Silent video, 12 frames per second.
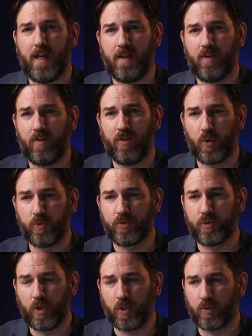and
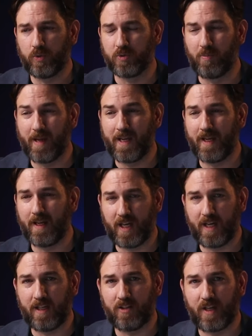those goals may
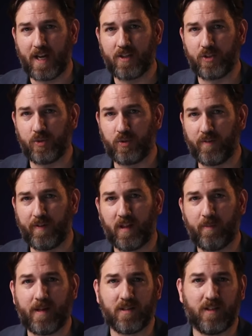change as you
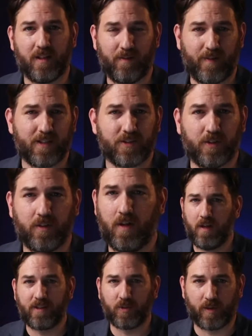develop as an investor,
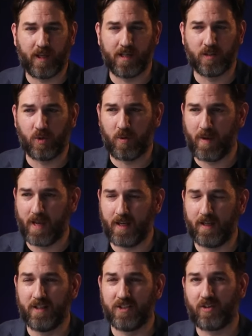and that's okay. So you
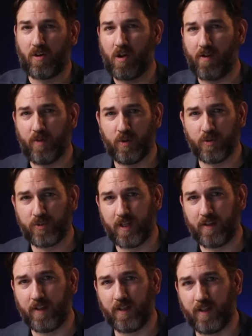may start off
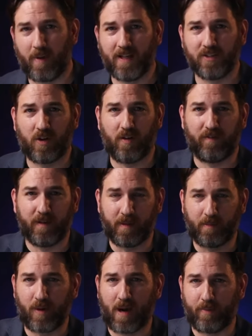wholesaling, you might start
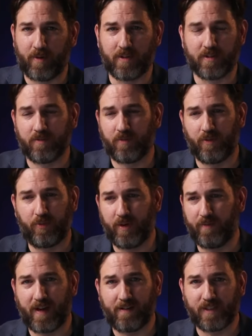flipping properties for
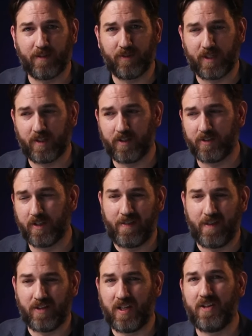3, 5, 7 years,
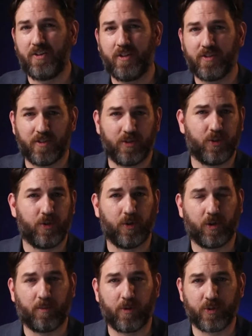and then 10 years into your
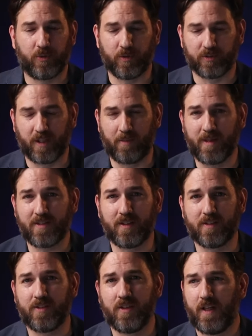commercial real estate business,